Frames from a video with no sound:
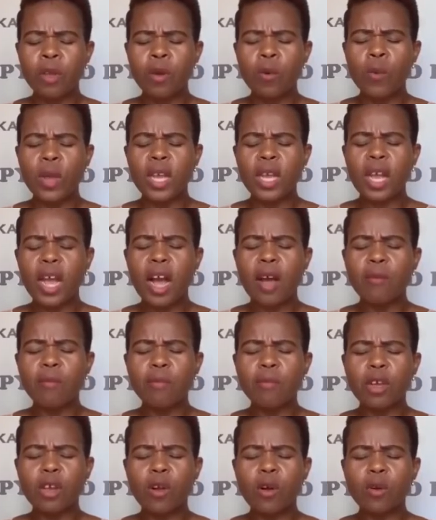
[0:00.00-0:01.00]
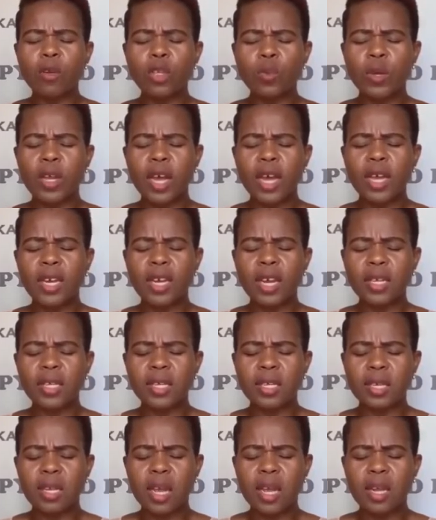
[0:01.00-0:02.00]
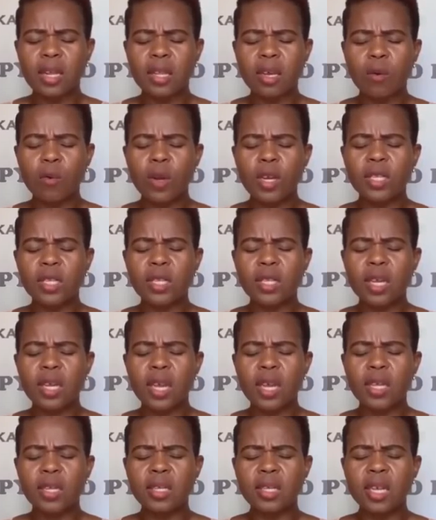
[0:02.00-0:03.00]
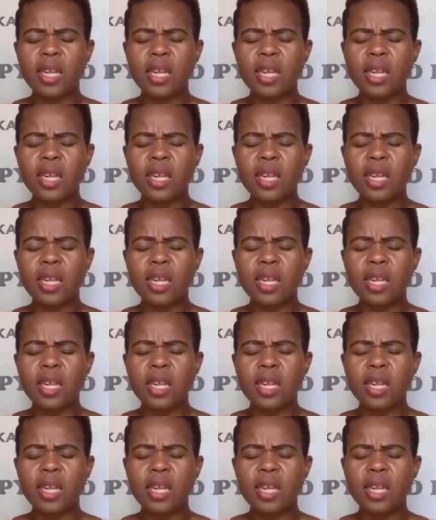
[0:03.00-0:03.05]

We come because we understand the word says,